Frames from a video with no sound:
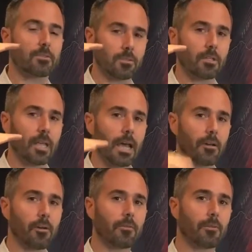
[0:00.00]
a certain
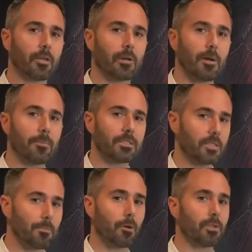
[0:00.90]
category of nuclear weapons
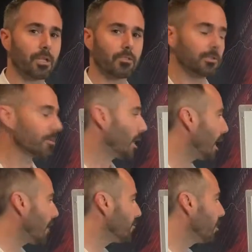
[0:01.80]
that both countries would
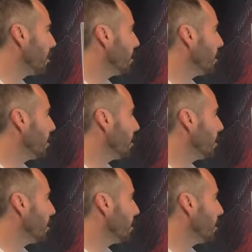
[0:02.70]
have.